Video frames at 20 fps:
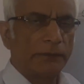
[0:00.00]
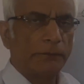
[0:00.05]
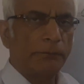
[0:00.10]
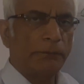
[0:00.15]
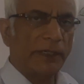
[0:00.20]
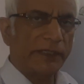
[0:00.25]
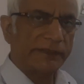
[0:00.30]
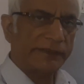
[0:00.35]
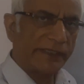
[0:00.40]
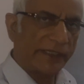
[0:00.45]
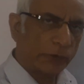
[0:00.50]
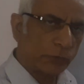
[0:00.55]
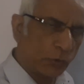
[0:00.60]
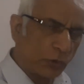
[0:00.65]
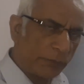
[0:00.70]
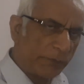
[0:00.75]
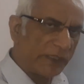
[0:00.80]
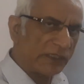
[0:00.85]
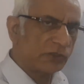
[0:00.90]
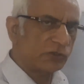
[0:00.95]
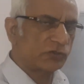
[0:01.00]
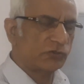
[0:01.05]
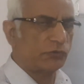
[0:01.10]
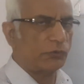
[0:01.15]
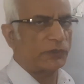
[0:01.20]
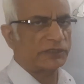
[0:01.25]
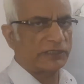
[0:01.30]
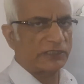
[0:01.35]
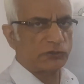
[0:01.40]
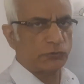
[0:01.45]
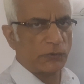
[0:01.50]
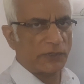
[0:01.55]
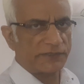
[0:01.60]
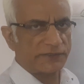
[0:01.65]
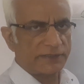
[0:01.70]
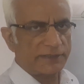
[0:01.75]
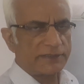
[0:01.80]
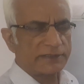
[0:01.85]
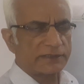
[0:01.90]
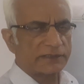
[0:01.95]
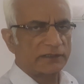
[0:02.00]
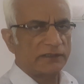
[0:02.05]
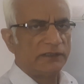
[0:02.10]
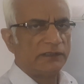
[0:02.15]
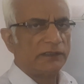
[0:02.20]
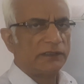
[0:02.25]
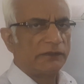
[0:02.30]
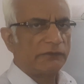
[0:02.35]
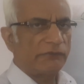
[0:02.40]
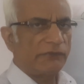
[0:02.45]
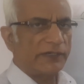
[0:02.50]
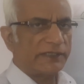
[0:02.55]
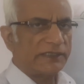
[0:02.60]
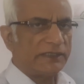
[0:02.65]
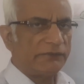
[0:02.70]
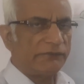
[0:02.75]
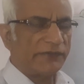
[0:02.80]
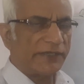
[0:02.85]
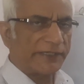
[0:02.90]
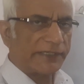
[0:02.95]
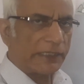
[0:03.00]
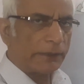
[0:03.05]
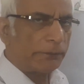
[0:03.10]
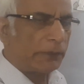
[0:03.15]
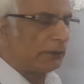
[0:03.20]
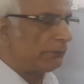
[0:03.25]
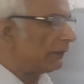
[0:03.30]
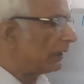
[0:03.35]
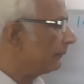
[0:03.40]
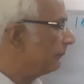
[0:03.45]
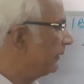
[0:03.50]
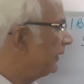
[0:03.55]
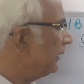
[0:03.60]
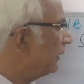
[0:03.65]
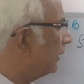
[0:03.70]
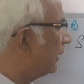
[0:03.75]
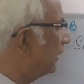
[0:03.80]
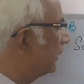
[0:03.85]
but there could be situations where the variable may be